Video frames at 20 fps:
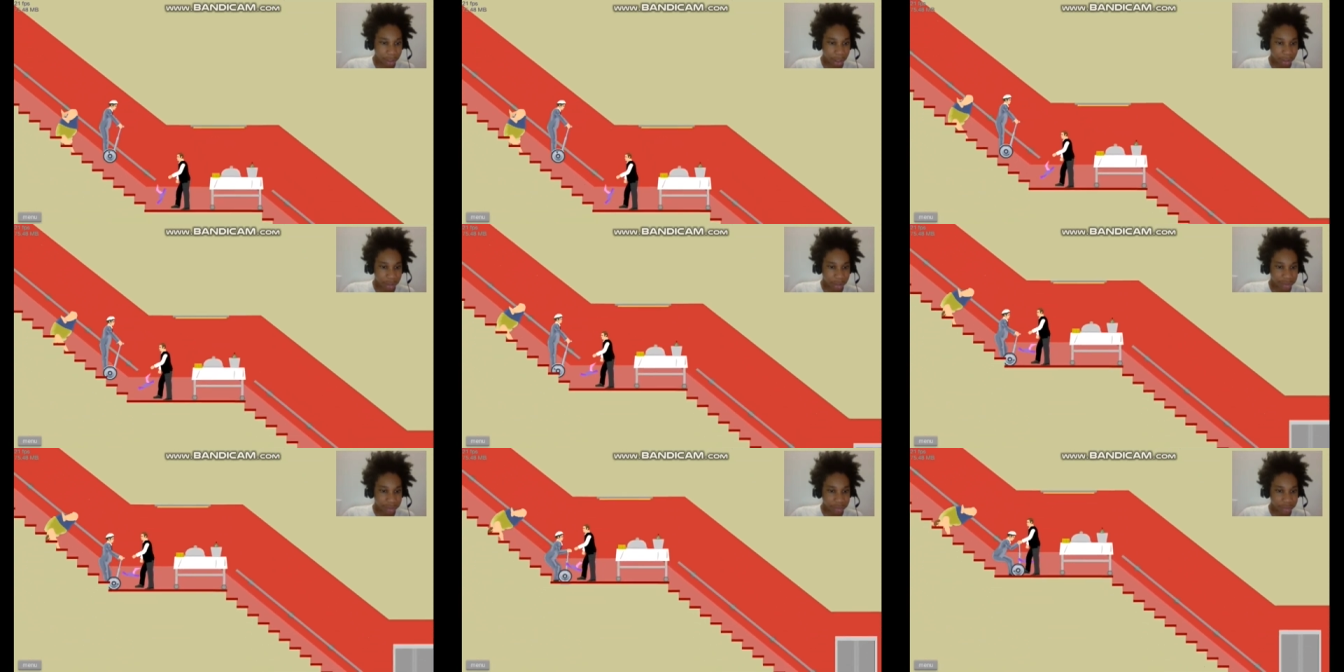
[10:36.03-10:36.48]

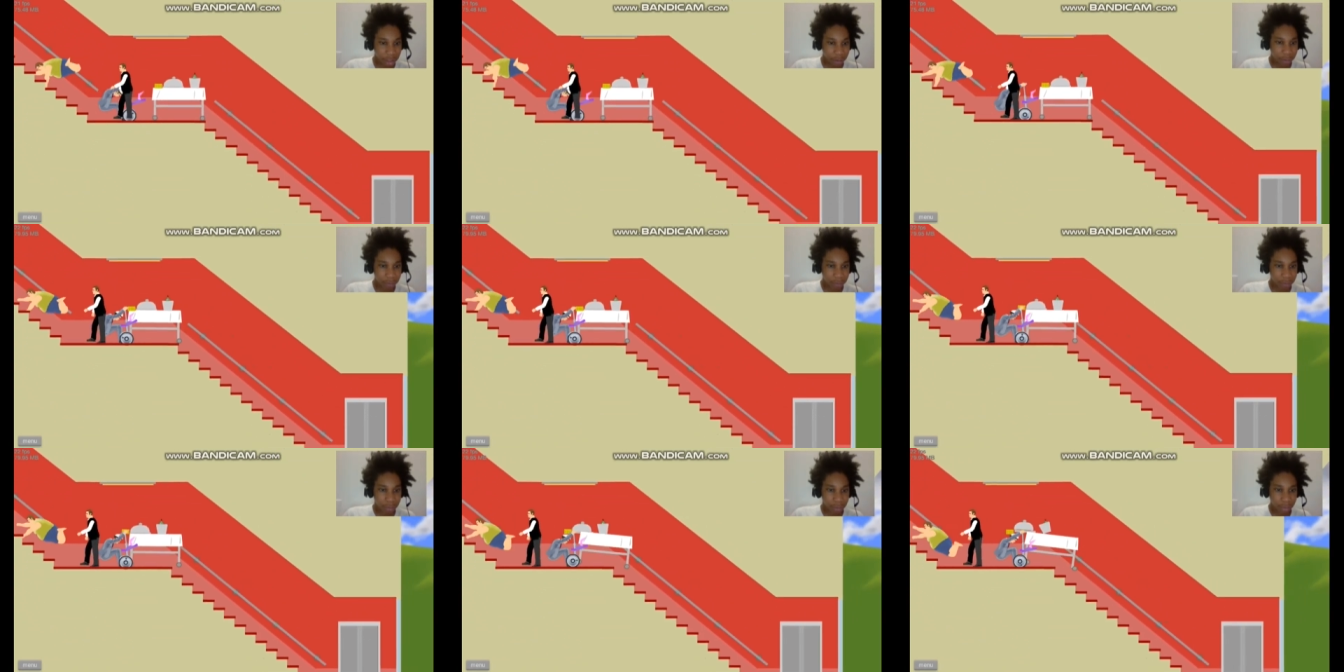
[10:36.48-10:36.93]
Alright, this de
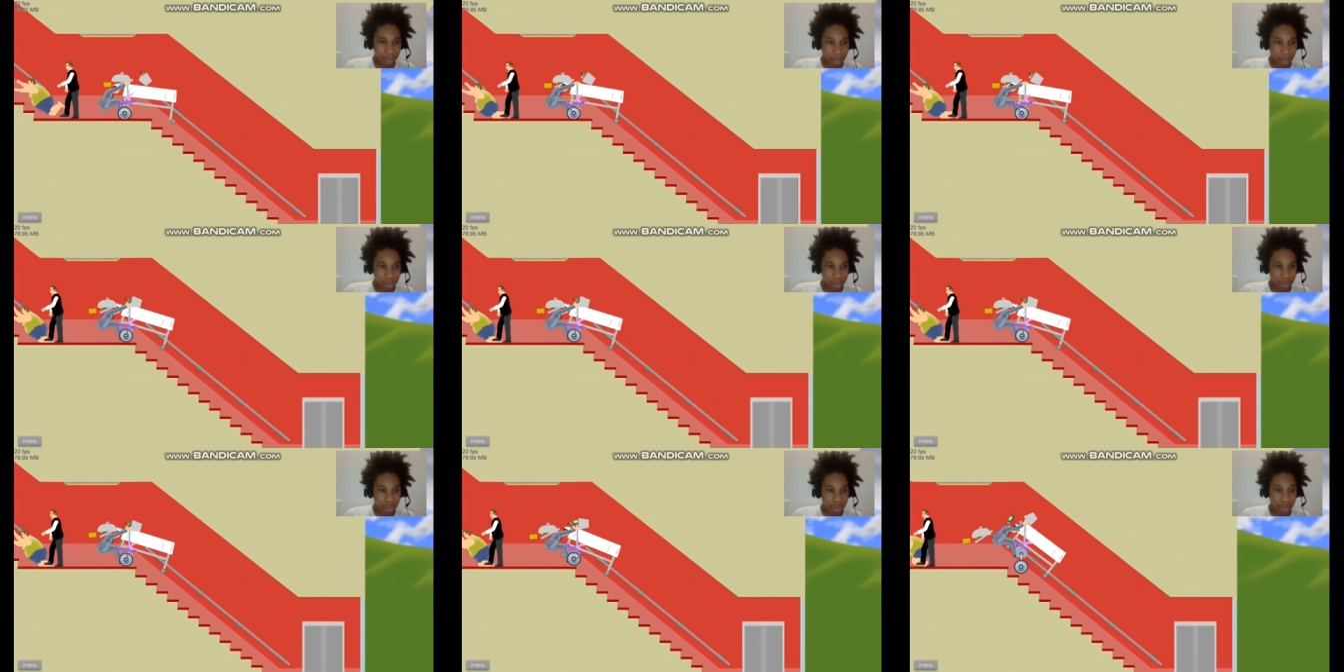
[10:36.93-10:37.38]

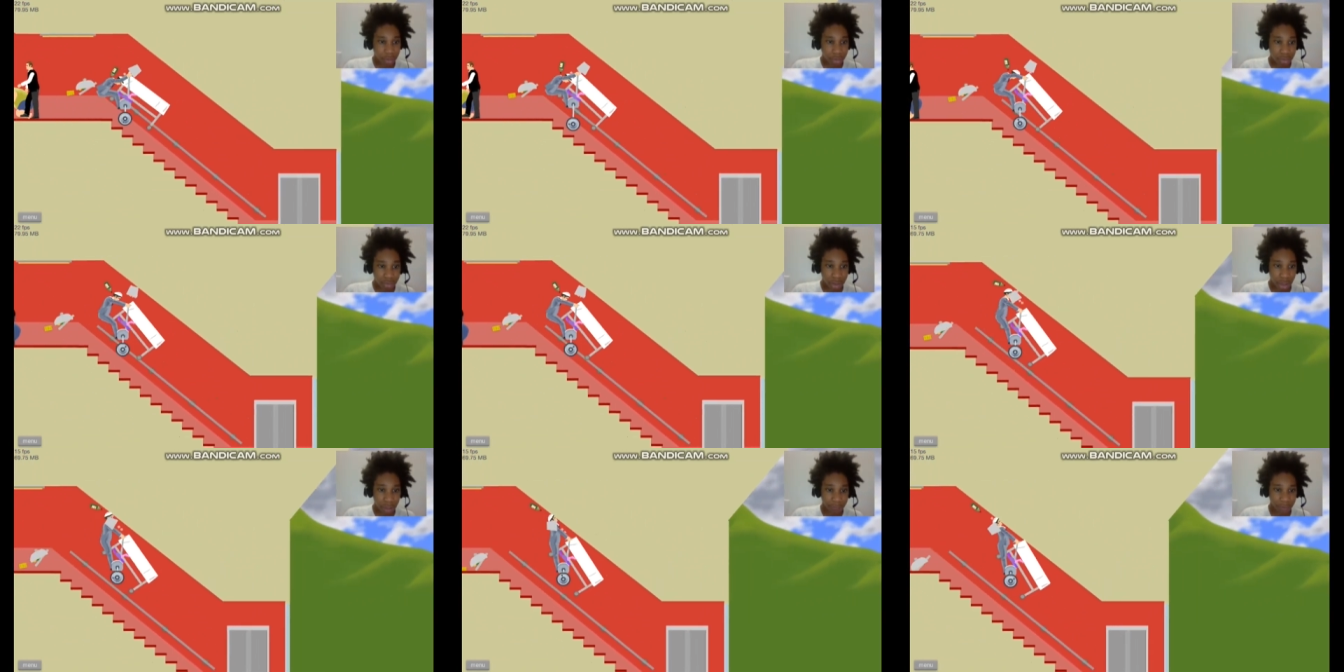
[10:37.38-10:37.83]

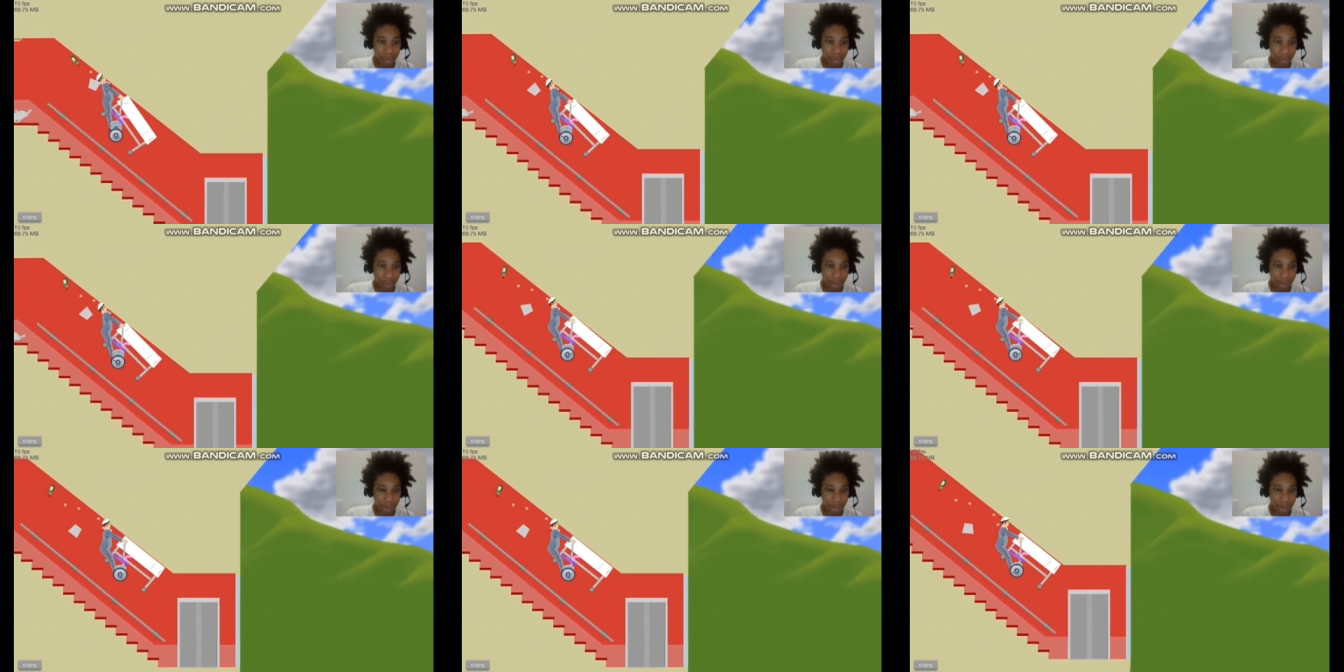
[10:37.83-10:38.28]
you
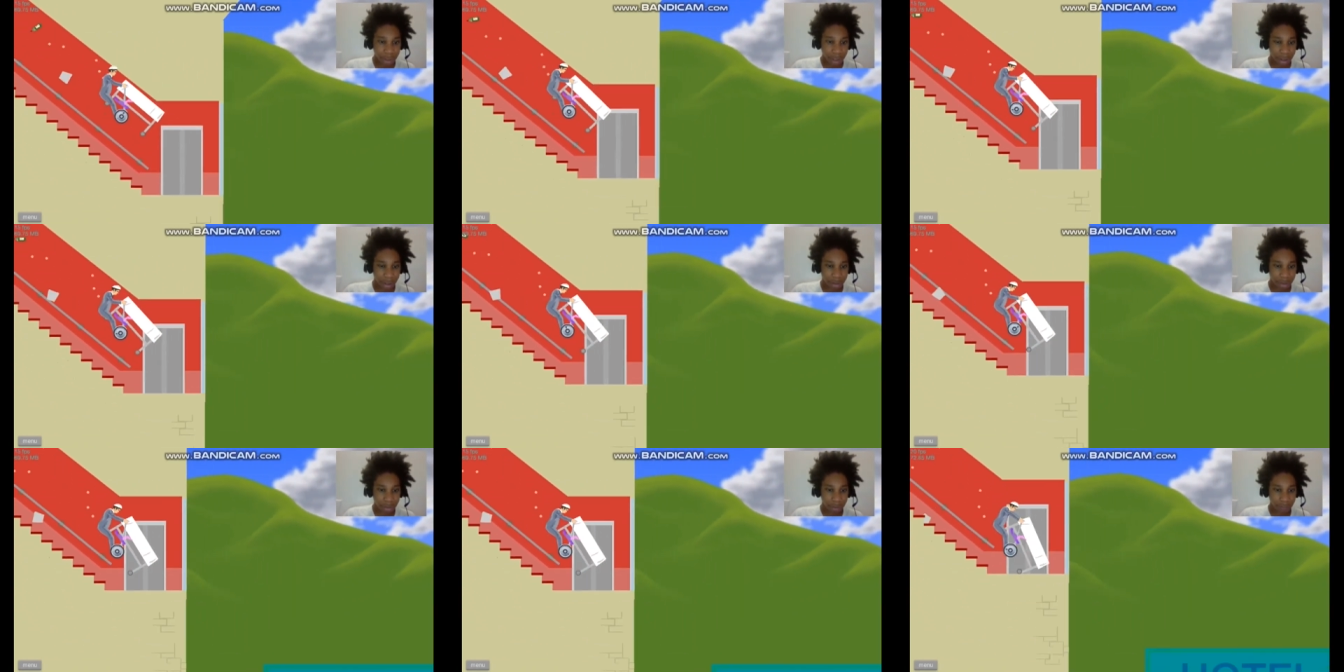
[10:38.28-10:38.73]
definitely going to die.
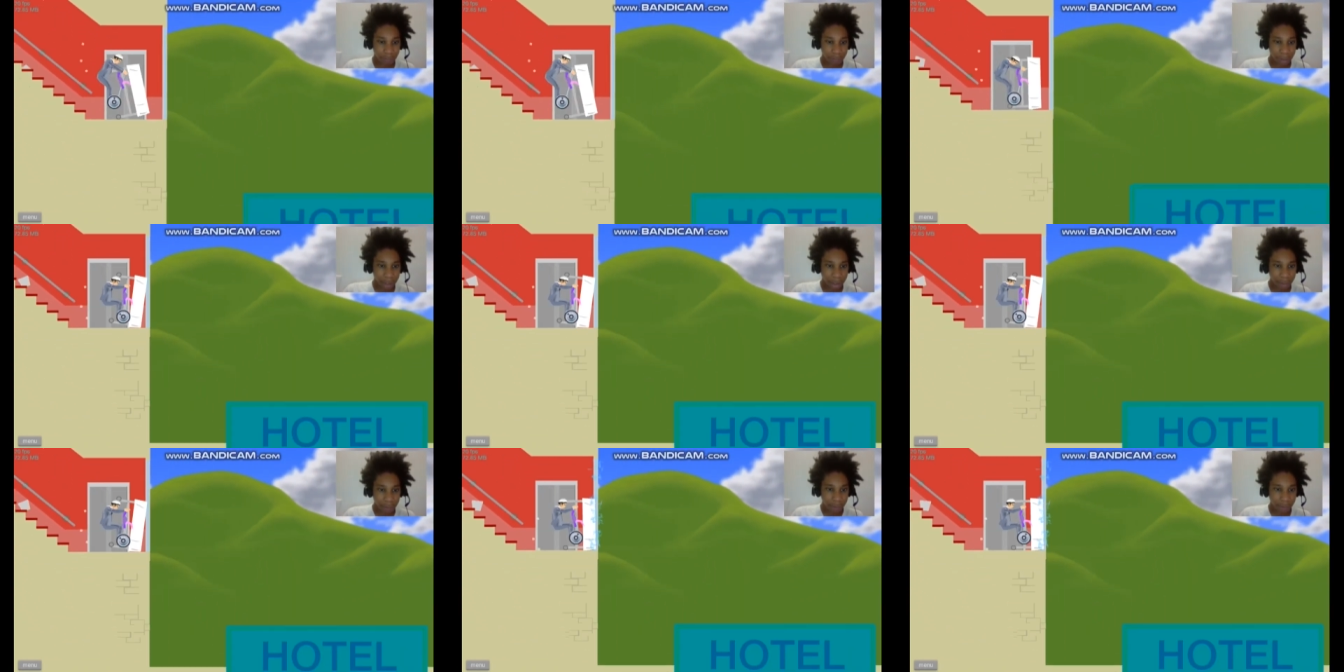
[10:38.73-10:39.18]
Okay, never
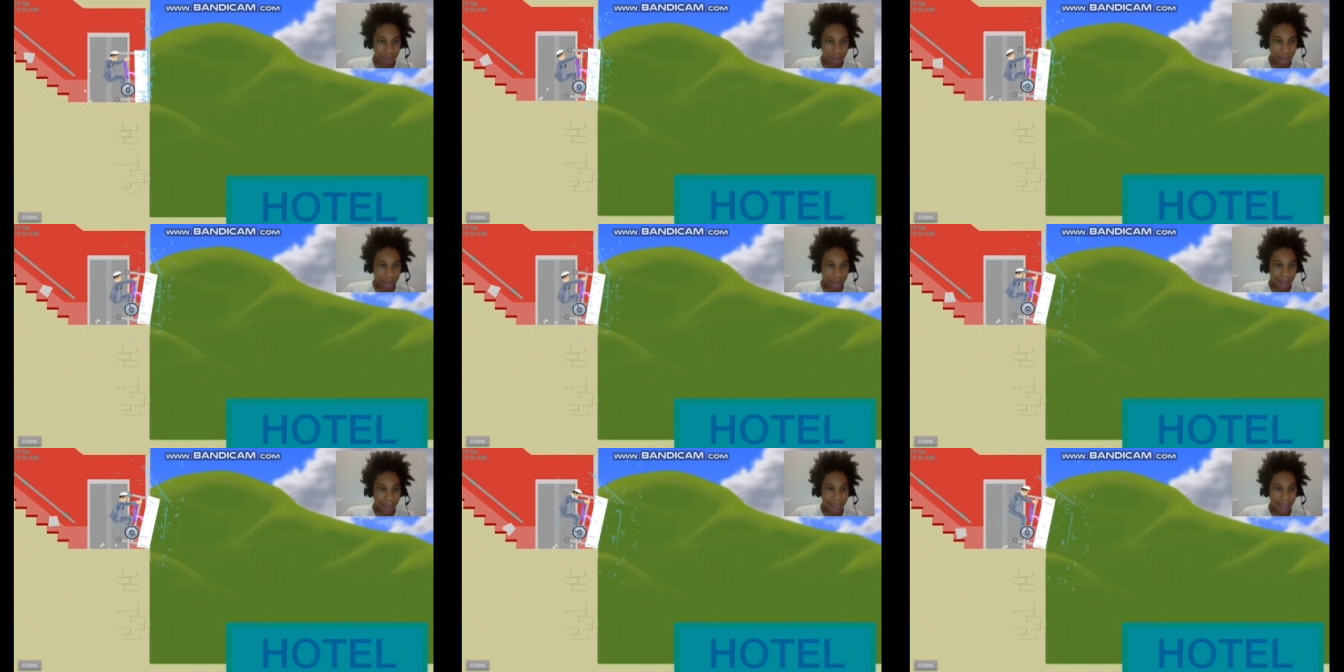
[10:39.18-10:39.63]
mind.